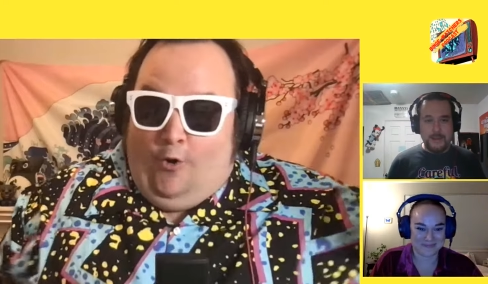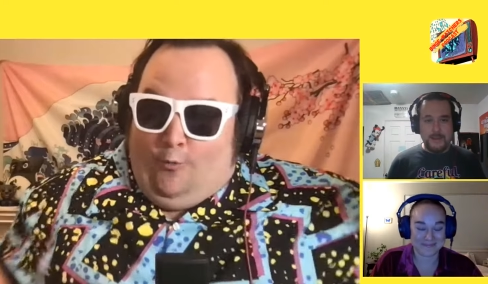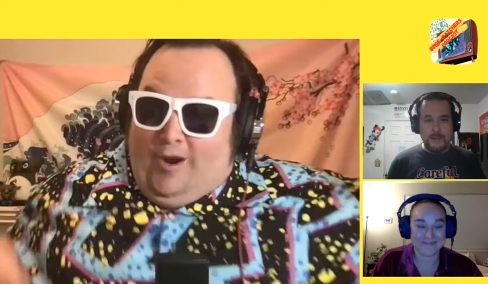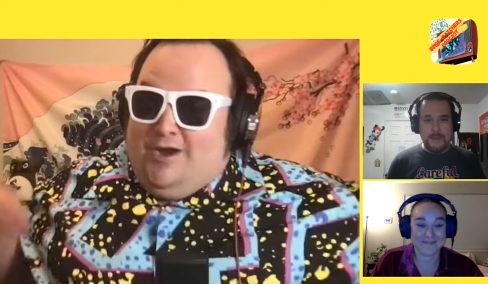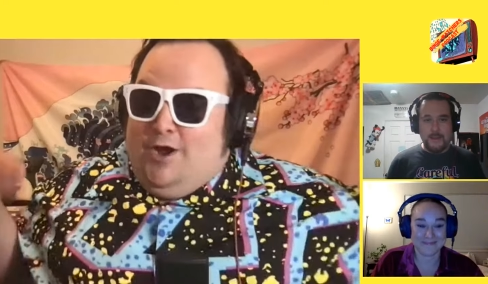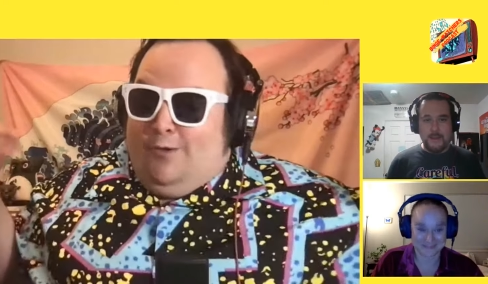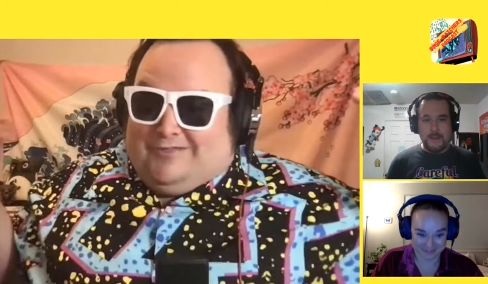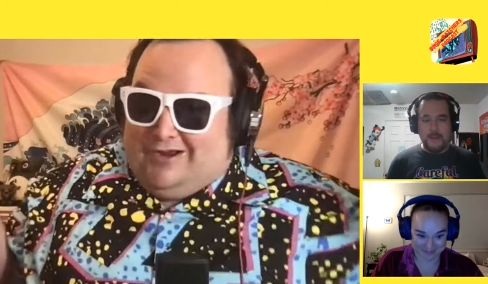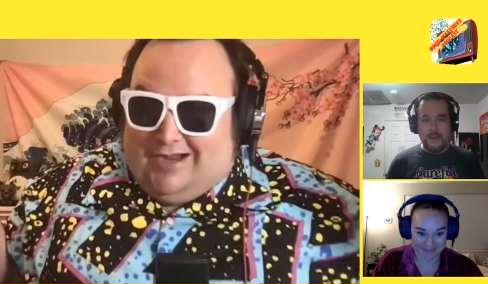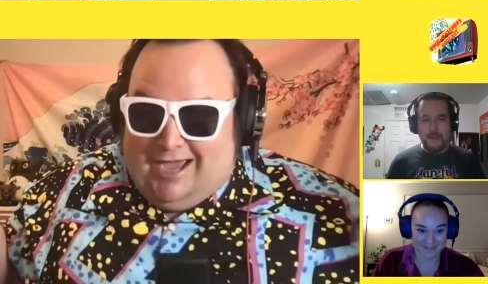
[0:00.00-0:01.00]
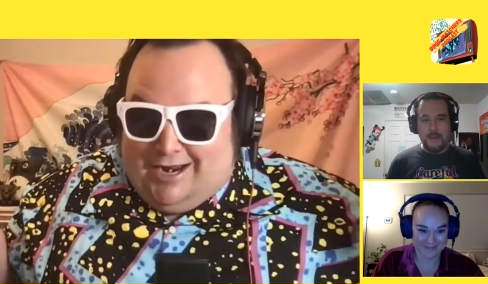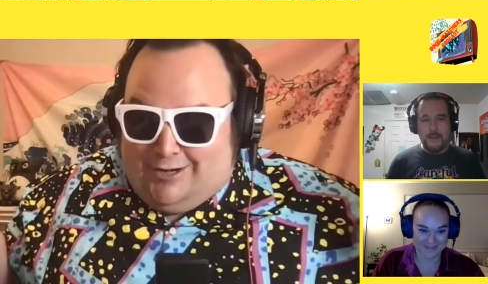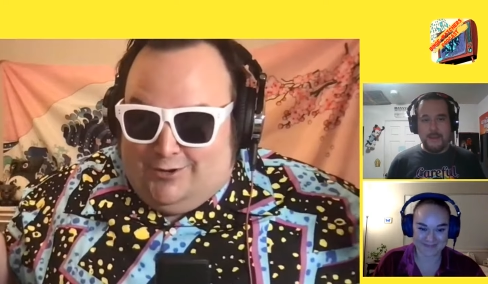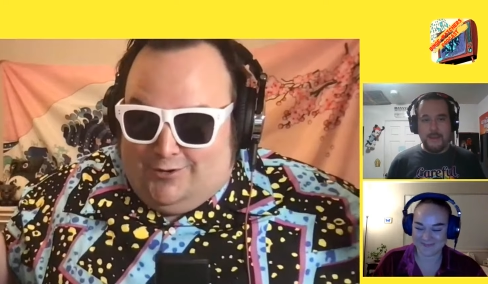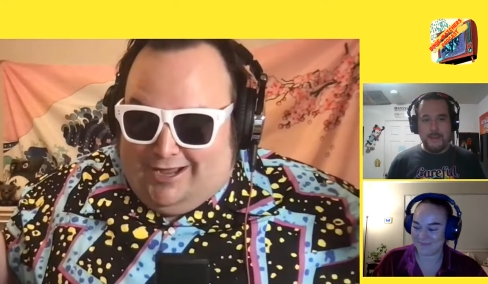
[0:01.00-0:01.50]
Speaker 1: We know what they're gonna
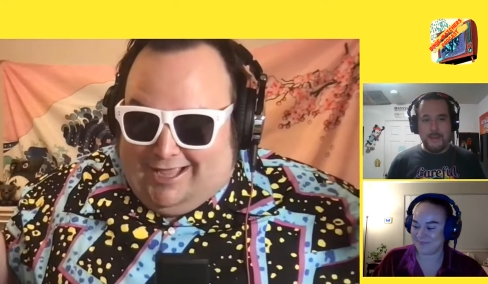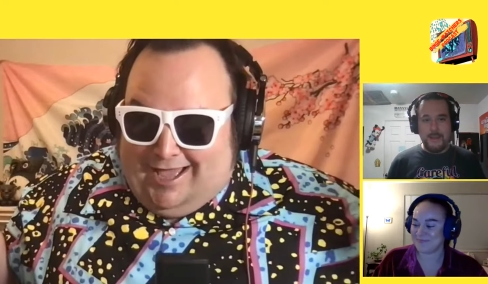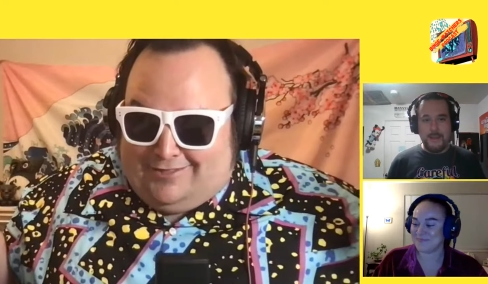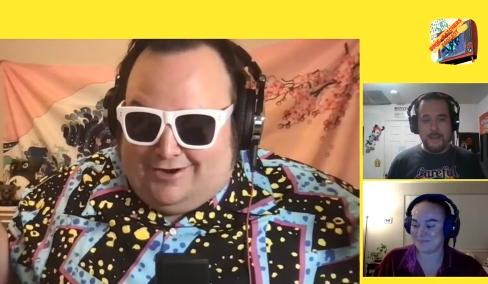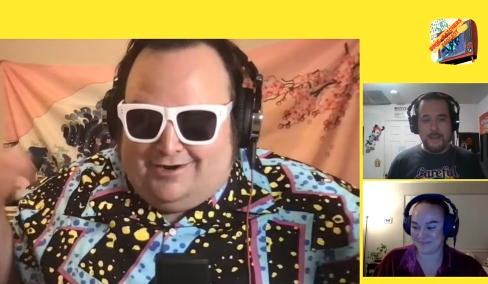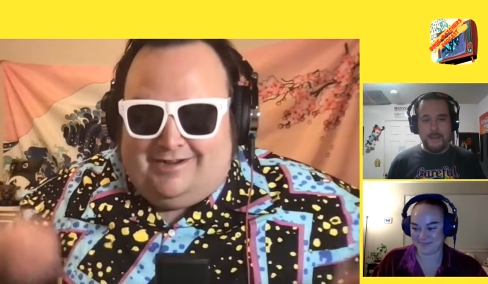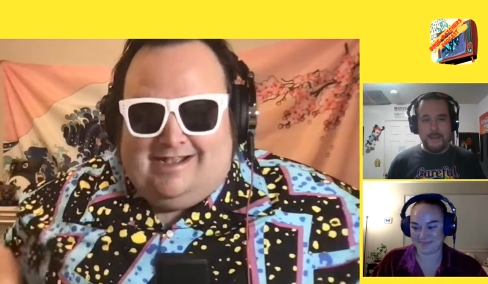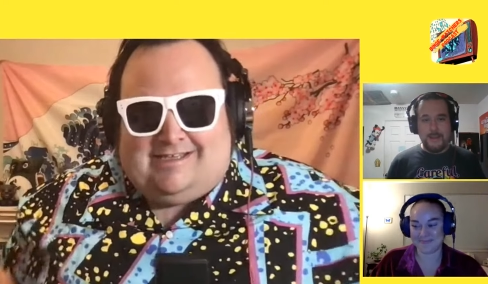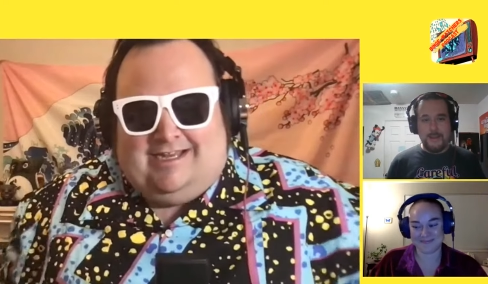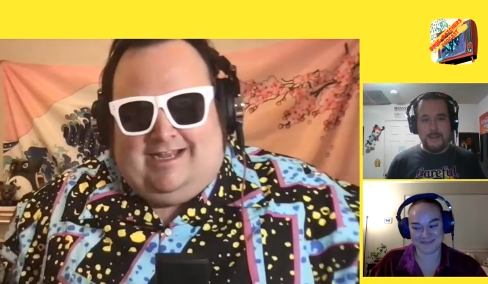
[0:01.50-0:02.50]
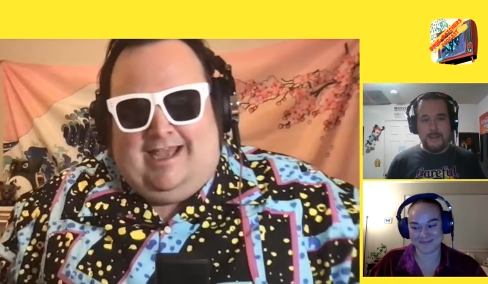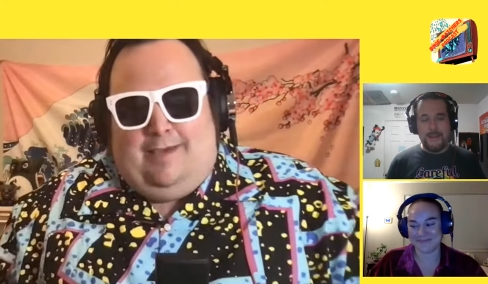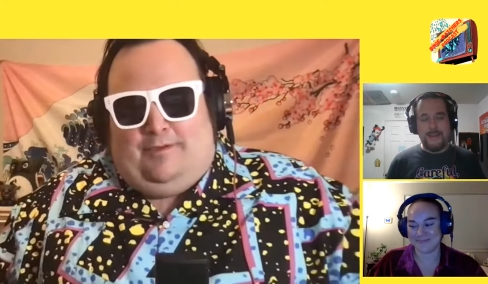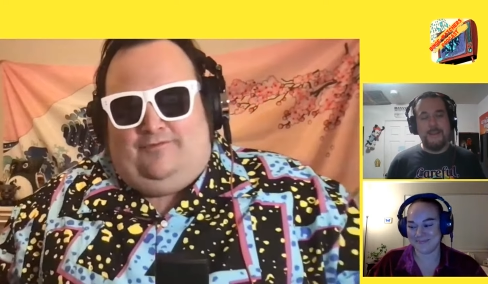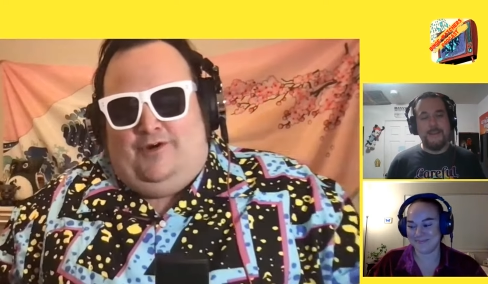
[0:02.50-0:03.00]
do together. It's gonna
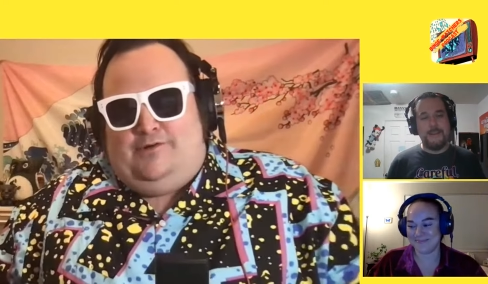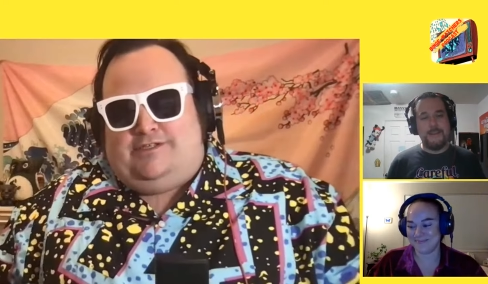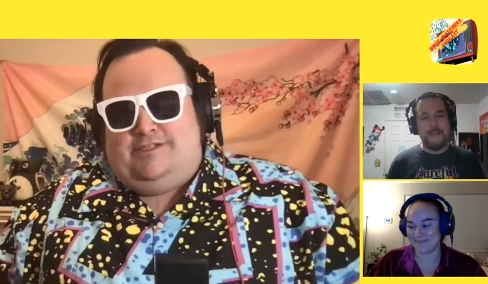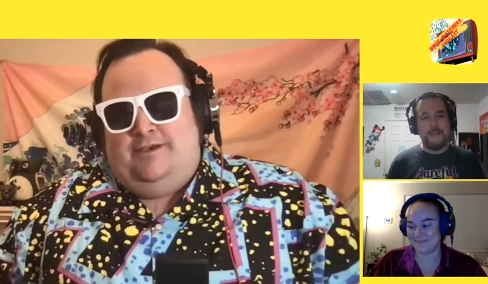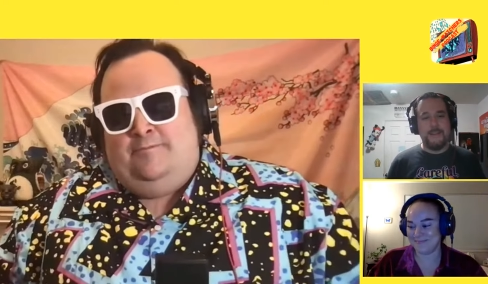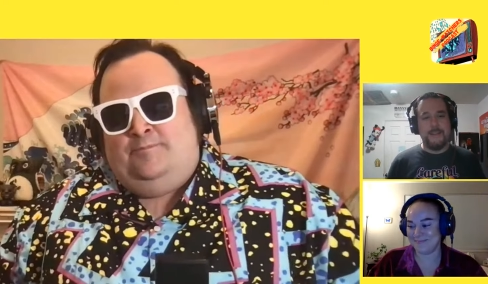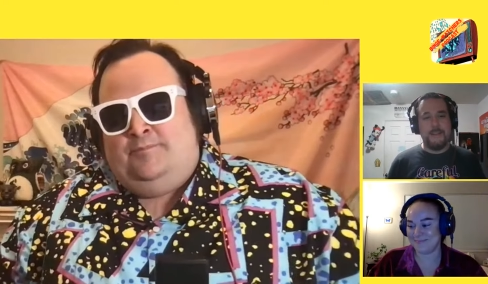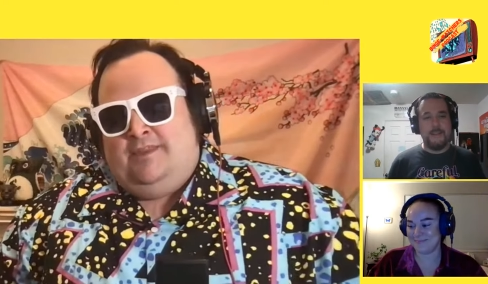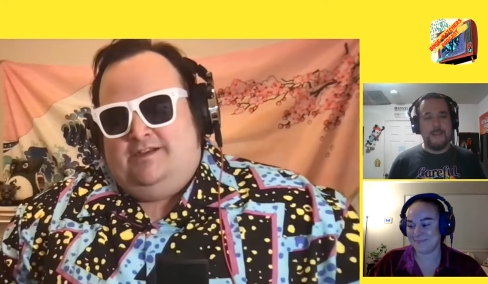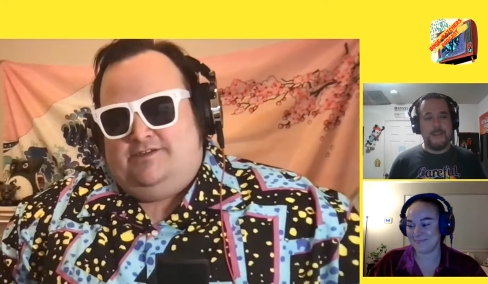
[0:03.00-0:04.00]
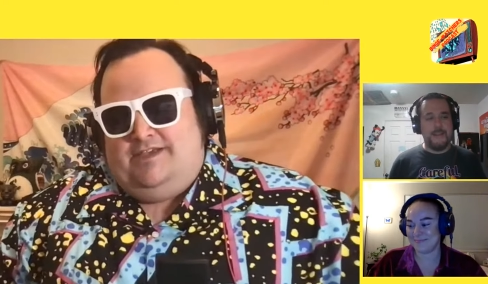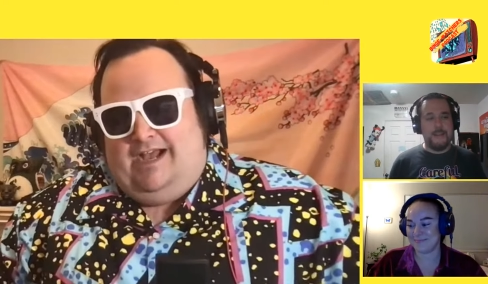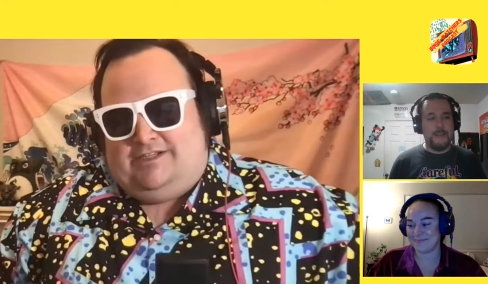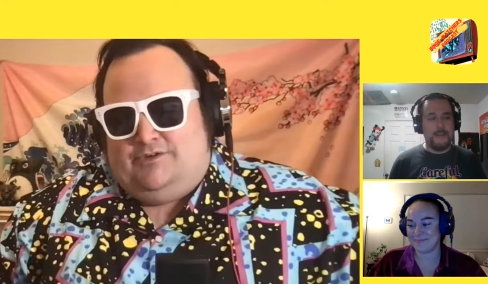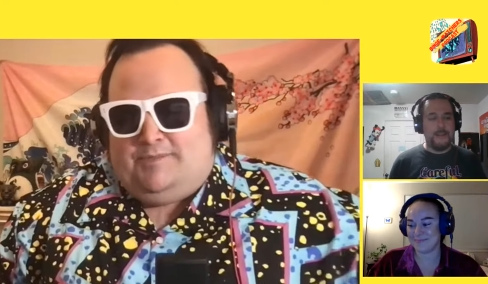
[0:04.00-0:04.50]
happen, folks. So yeah, so